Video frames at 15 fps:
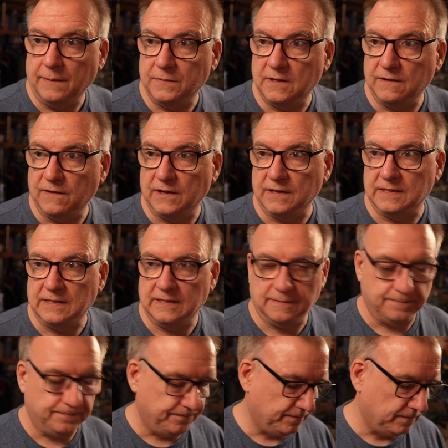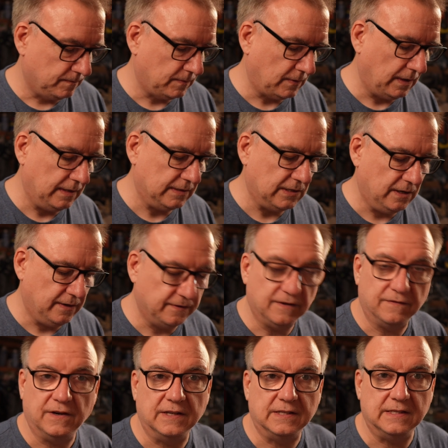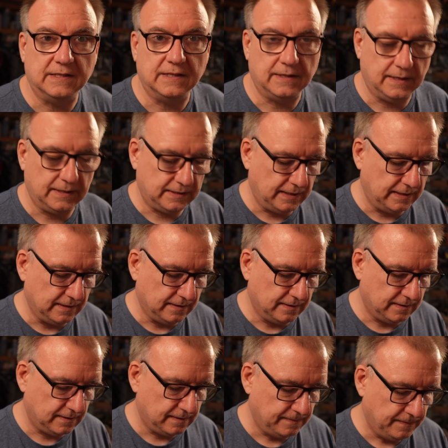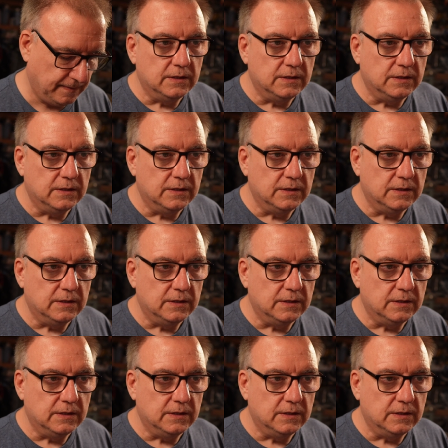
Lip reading: devices. There's a lot of devices in that sentence.